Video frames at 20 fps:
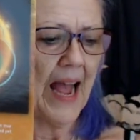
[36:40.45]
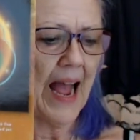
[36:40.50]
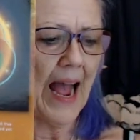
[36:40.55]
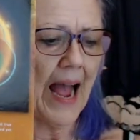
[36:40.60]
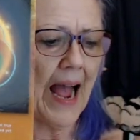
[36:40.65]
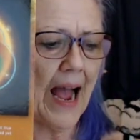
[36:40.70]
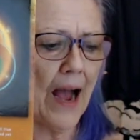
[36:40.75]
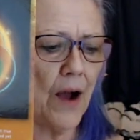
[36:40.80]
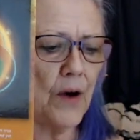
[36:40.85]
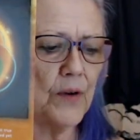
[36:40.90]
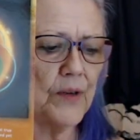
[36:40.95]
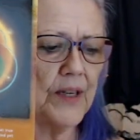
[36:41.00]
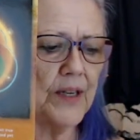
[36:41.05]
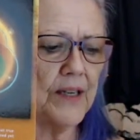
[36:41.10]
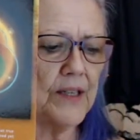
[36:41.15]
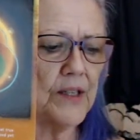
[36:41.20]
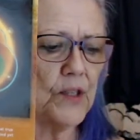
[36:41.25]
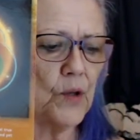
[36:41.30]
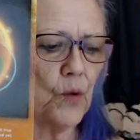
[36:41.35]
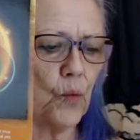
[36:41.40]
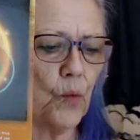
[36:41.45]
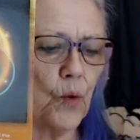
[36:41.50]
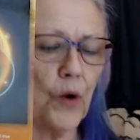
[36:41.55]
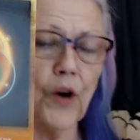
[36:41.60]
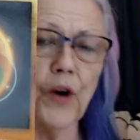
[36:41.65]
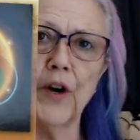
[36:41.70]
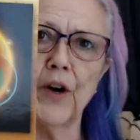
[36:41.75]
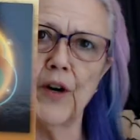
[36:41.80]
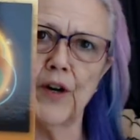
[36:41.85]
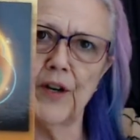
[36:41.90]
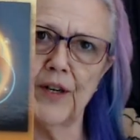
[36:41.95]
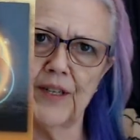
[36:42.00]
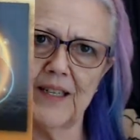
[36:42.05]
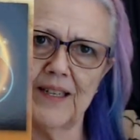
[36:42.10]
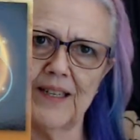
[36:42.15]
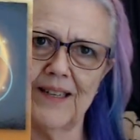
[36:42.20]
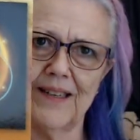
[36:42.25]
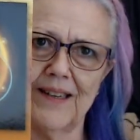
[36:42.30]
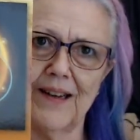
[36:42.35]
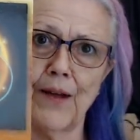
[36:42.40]
How does the word
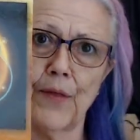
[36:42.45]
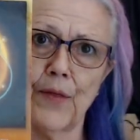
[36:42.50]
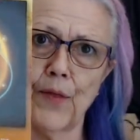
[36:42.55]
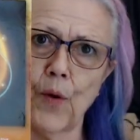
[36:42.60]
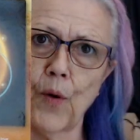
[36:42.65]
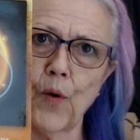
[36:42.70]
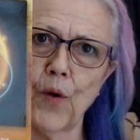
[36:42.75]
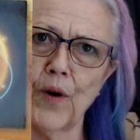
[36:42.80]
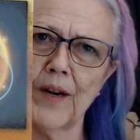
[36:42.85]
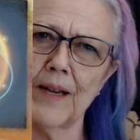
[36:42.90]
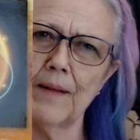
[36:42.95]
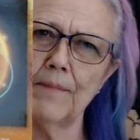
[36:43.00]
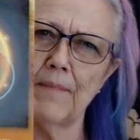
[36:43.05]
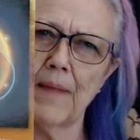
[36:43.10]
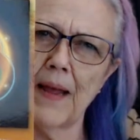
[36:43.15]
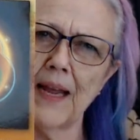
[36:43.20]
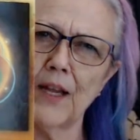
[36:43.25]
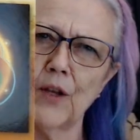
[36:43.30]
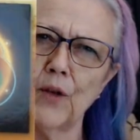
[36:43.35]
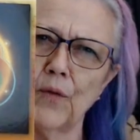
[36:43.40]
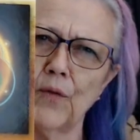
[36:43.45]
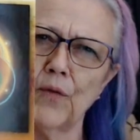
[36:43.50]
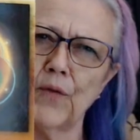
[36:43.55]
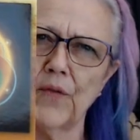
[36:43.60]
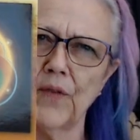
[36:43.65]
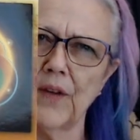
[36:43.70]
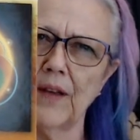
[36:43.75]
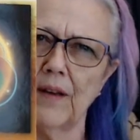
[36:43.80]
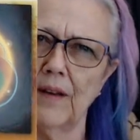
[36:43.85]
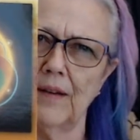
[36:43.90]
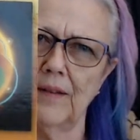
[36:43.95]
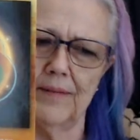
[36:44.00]
authority make you feel?